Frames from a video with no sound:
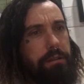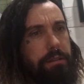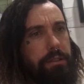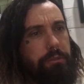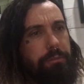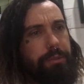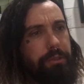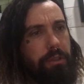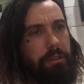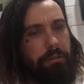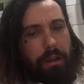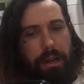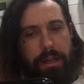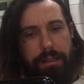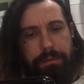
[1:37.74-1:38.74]
I hope you're all
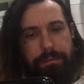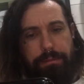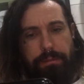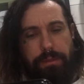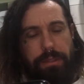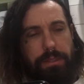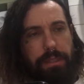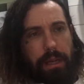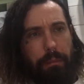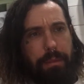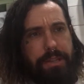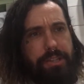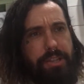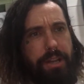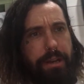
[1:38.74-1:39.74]
right. I
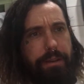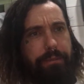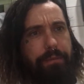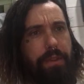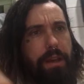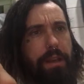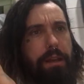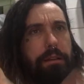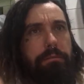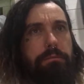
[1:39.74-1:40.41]
miss you, and